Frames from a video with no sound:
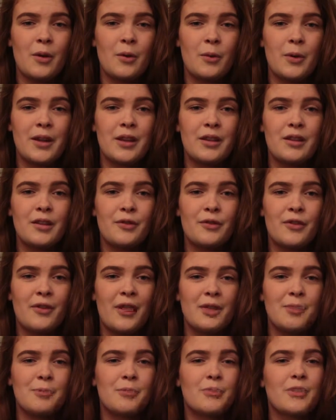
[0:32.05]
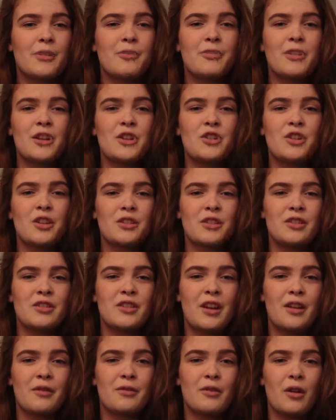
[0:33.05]
We can define privilege as a
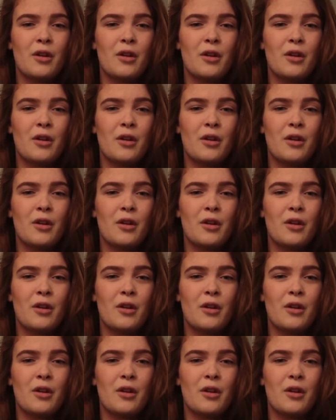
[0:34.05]
set of